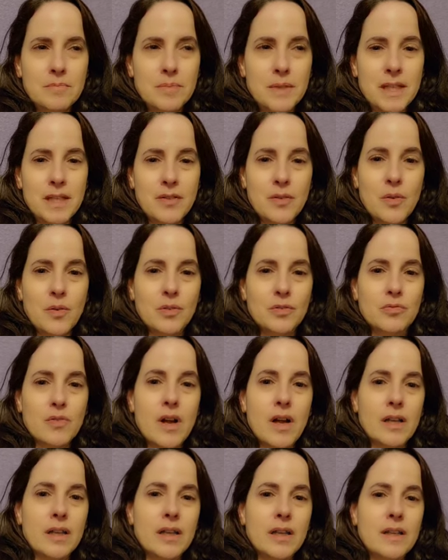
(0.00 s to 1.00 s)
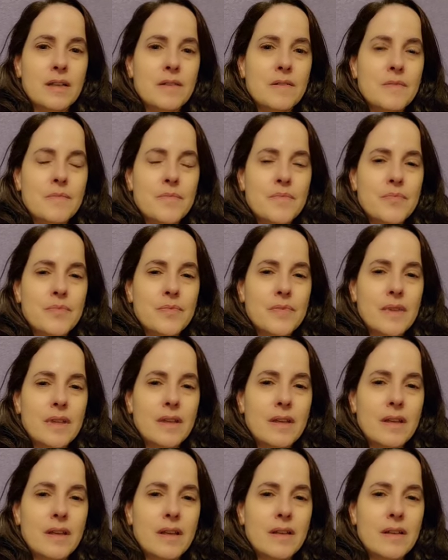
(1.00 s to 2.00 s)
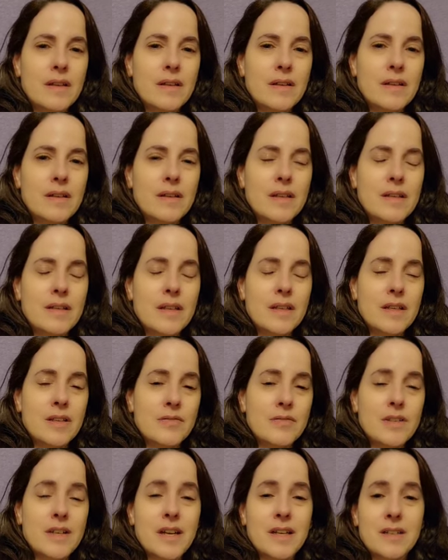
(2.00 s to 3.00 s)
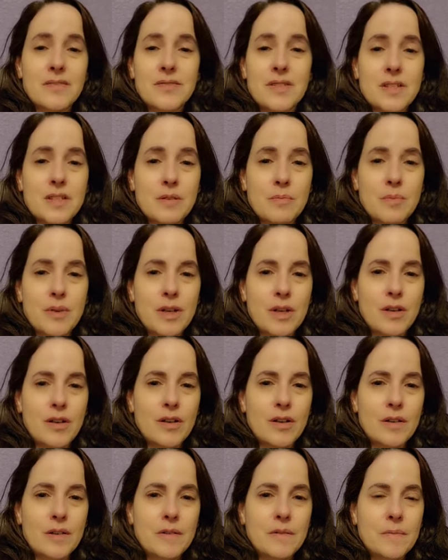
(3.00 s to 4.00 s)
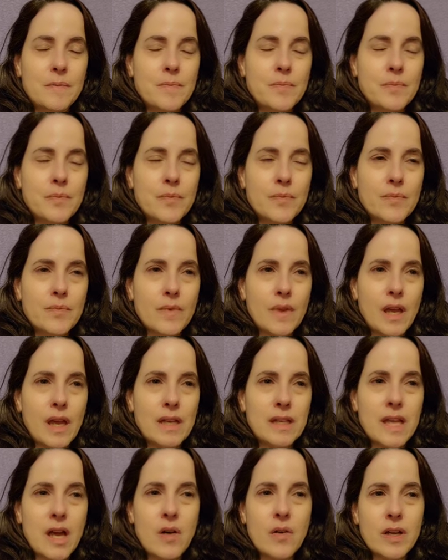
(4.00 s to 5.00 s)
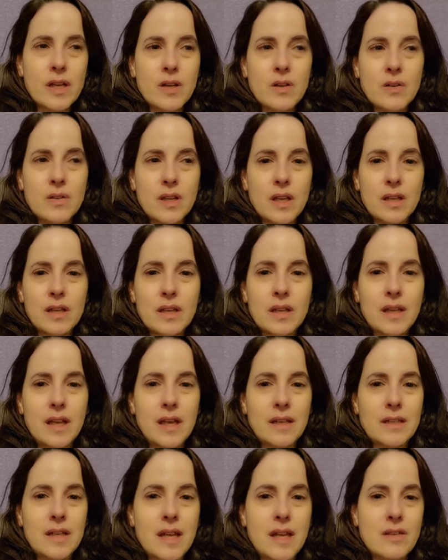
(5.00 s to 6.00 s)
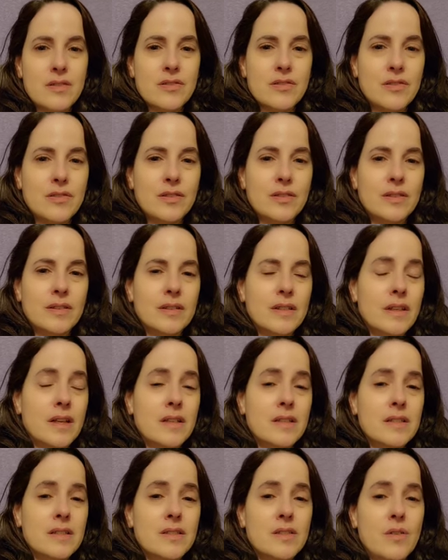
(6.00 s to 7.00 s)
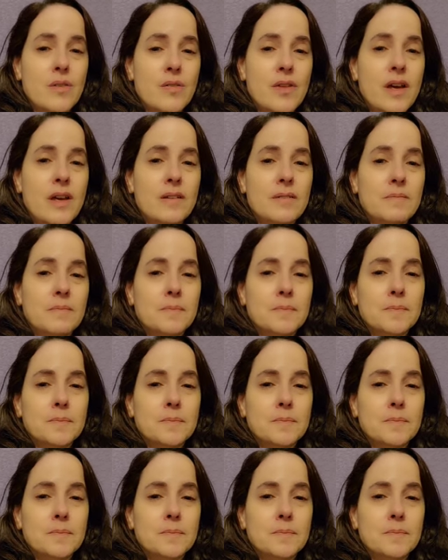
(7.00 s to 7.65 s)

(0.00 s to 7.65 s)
be the old Ronnie, and then he would kind of disappear. And now I hear that he had cancer, and I didn't know that.